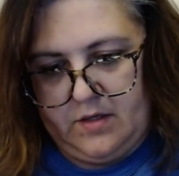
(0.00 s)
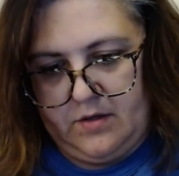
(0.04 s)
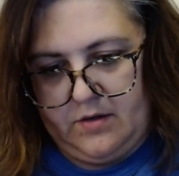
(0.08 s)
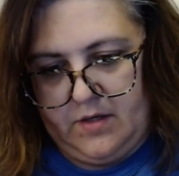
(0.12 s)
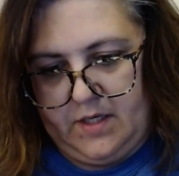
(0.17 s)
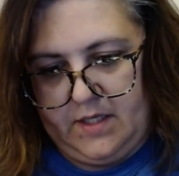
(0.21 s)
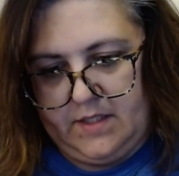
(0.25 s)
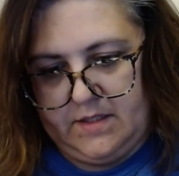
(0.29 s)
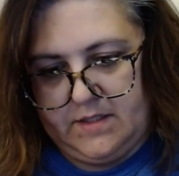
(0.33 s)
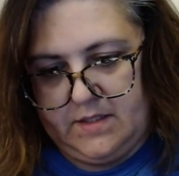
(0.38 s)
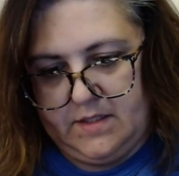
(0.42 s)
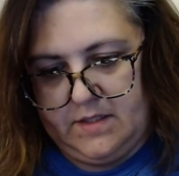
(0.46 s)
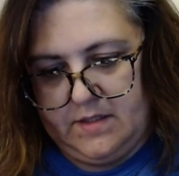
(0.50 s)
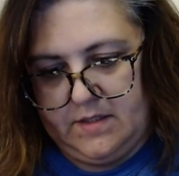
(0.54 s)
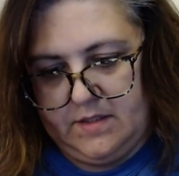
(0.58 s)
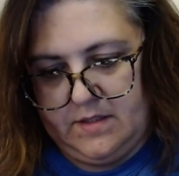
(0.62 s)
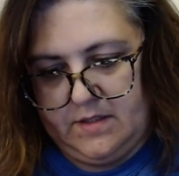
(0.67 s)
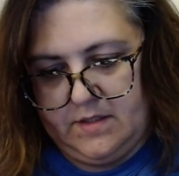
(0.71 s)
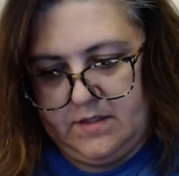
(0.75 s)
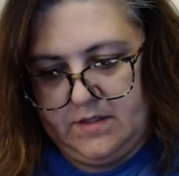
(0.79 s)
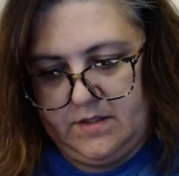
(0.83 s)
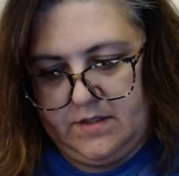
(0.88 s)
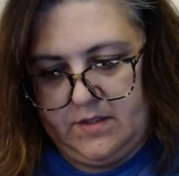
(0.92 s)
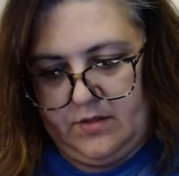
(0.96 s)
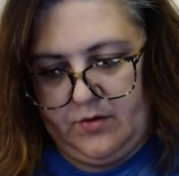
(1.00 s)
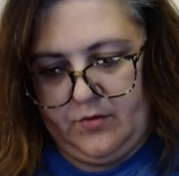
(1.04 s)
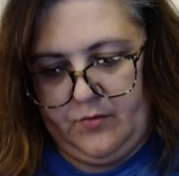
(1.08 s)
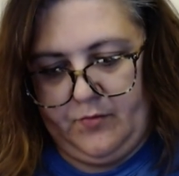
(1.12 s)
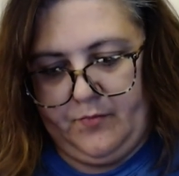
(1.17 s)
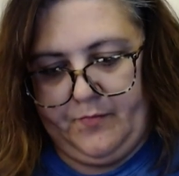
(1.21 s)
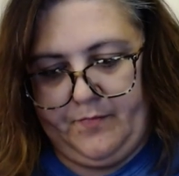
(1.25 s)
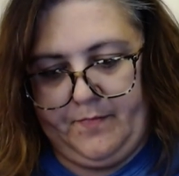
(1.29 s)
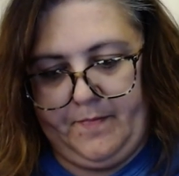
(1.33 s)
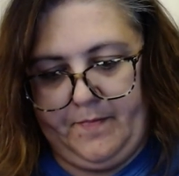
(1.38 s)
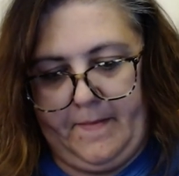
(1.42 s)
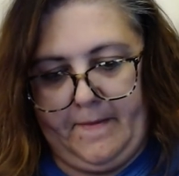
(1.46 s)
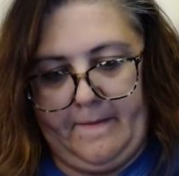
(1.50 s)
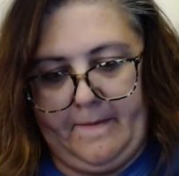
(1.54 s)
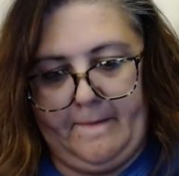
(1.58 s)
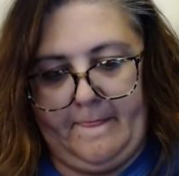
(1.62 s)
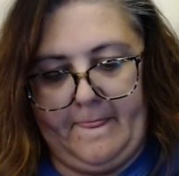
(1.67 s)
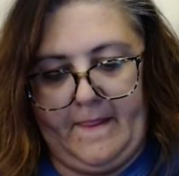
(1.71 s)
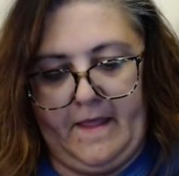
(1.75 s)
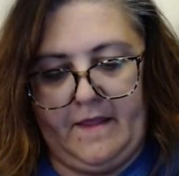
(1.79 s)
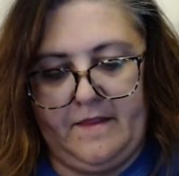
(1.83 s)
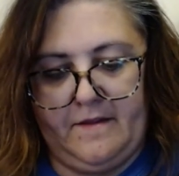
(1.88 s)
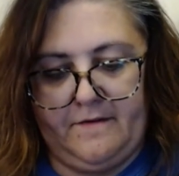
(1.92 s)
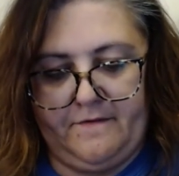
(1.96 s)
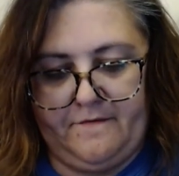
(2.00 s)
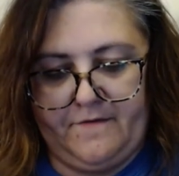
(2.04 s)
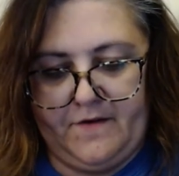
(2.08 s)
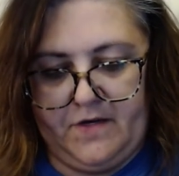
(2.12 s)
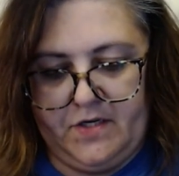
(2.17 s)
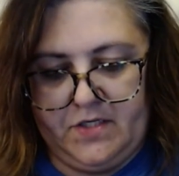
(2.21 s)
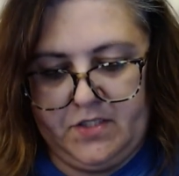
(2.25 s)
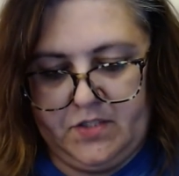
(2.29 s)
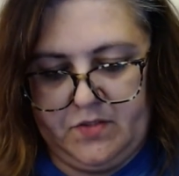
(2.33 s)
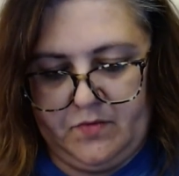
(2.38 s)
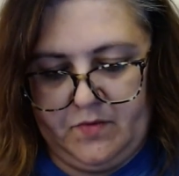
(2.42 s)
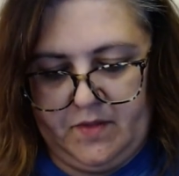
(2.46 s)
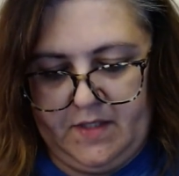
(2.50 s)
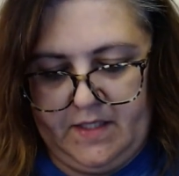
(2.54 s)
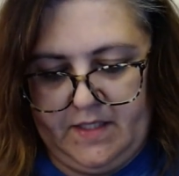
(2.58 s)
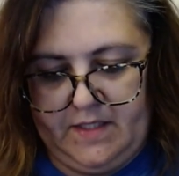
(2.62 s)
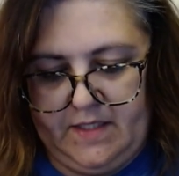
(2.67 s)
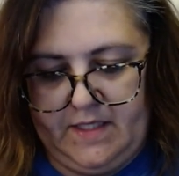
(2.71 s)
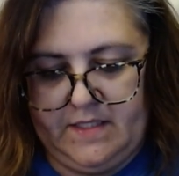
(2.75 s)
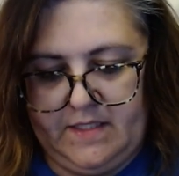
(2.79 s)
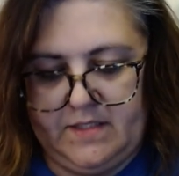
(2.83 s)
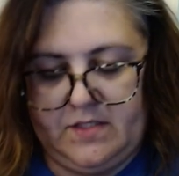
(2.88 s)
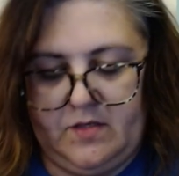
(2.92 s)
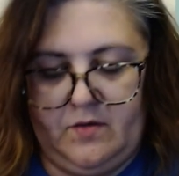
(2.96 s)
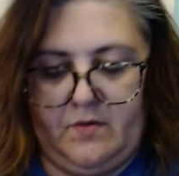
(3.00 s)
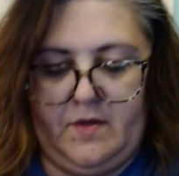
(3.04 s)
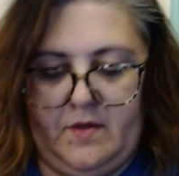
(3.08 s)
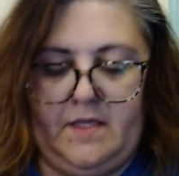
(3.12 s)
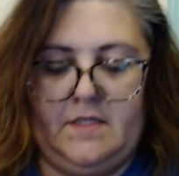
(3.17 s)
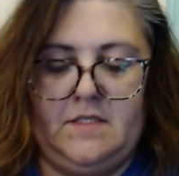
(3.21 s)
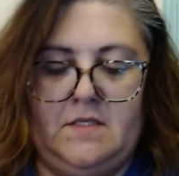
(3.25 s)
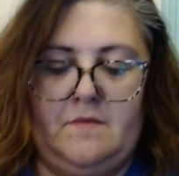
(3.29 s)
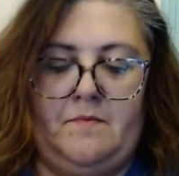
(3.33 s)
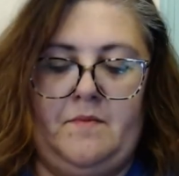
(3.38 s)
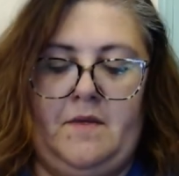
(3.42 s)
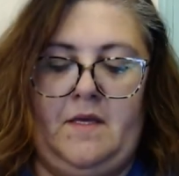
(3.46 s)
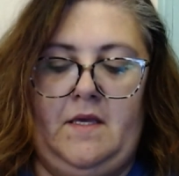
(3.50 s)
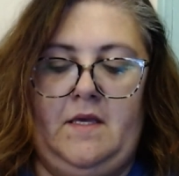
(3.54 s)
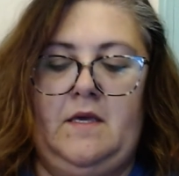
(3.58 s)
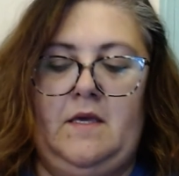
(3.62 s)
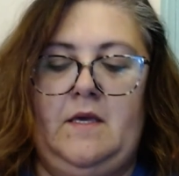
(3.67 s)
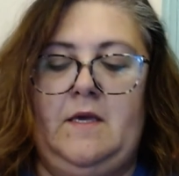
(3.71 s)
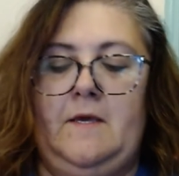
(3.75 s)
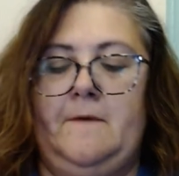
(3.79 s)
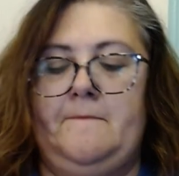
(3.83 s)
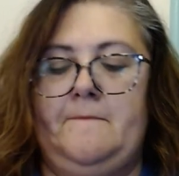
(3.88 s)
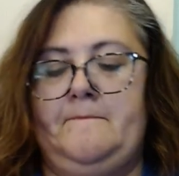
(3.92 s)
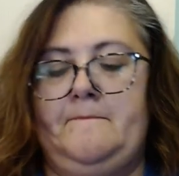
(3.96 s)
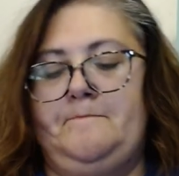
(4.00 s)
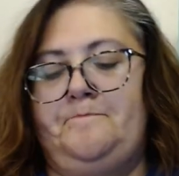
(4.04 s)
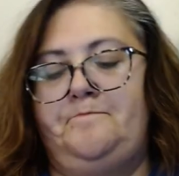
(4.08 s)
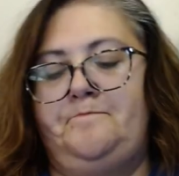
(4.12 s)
All right, so the first one is going to be